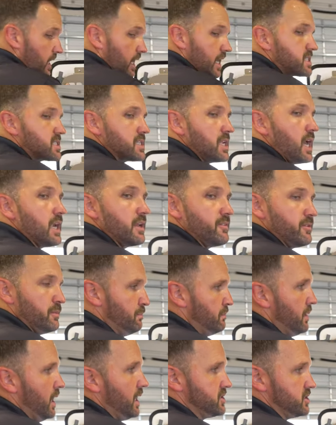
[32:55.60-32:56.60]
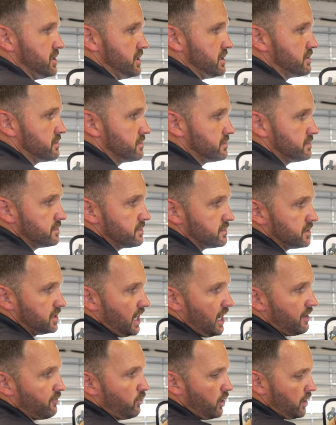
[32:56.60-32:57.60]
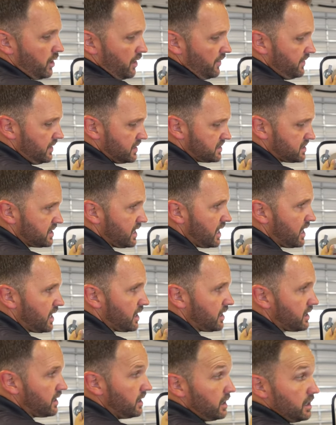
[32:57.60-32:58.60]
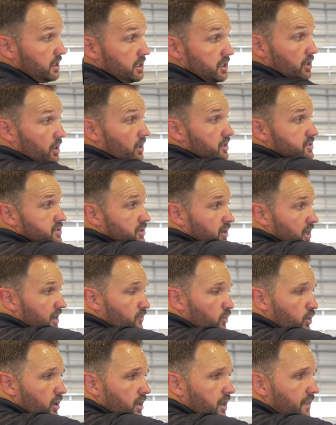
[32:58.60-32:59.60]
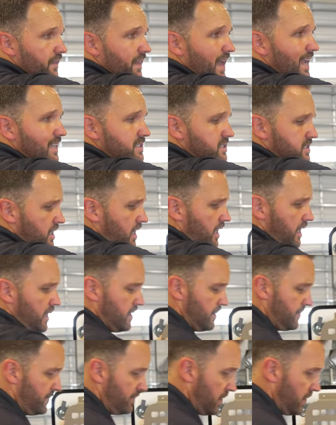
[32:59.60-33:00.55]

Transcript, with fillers: It's not even budging. You have one on this side, you also have one on that side.